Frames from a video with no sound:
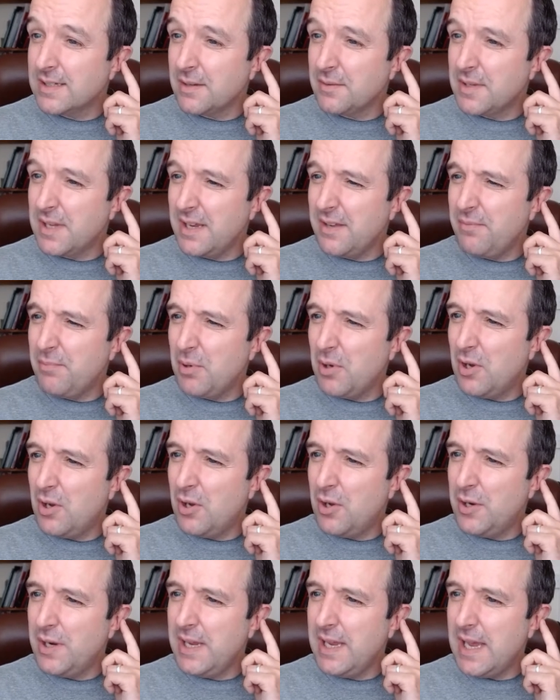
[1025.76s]
they put
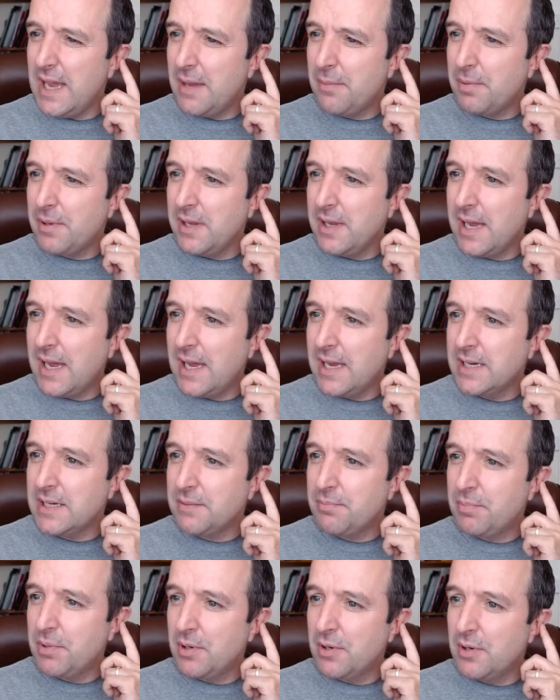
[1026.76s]
Ernie Eppie
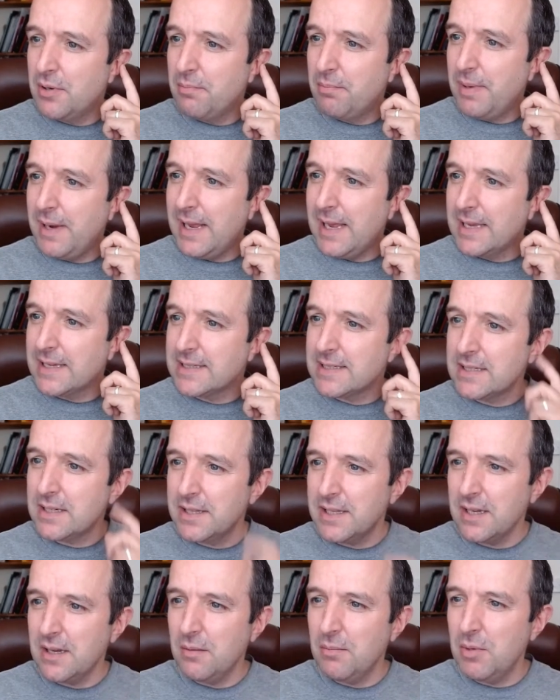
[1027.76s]
and Bert Blass.
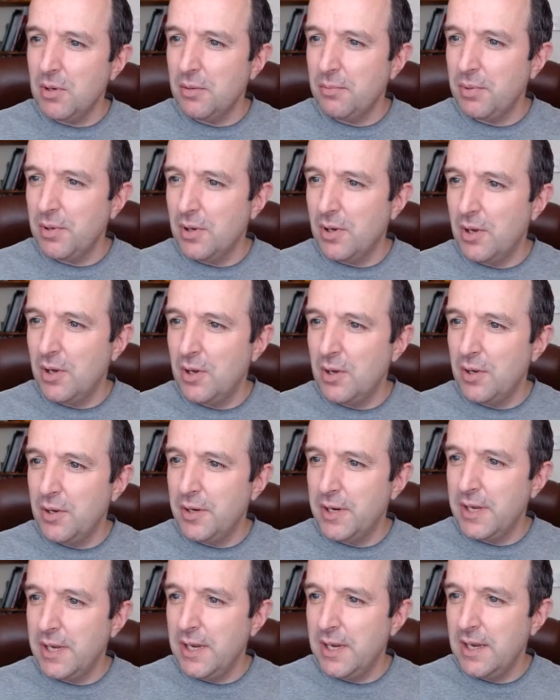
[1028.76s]
I think I might put
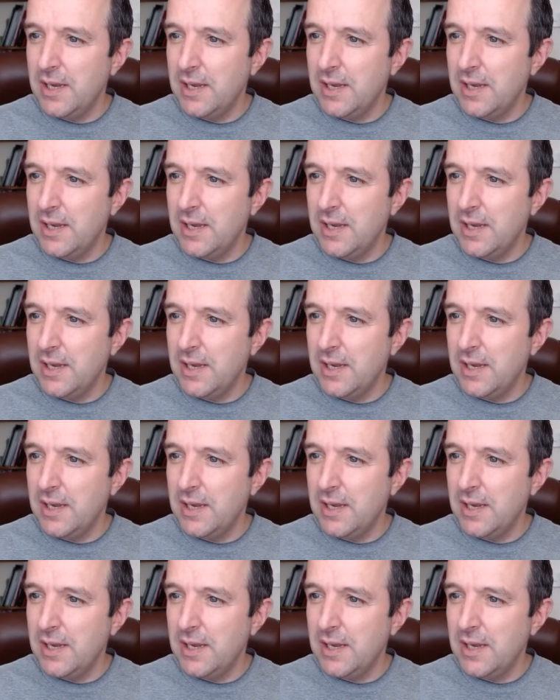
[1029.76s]
Bert and